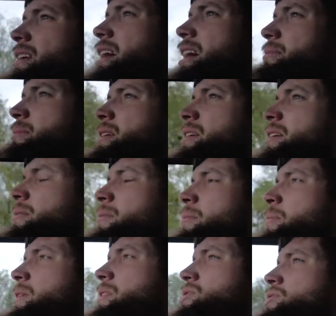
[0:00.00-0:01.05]
Yeah, I mean, I'm
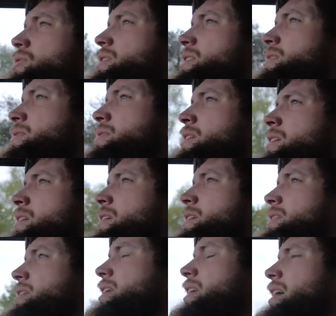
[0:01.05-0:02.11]
pretty sure that
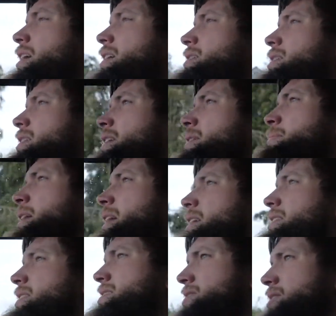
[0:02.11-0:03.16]
the log that he
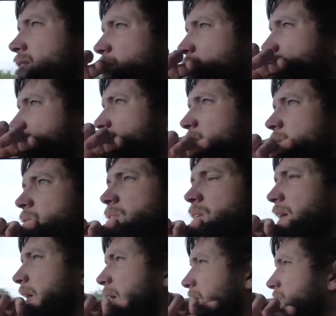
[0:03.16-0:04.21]
made this year was used
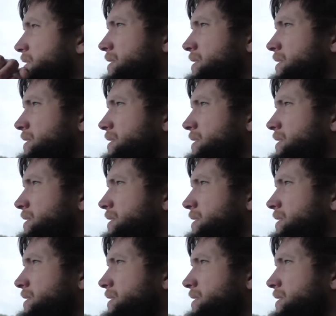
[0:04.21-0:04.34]
at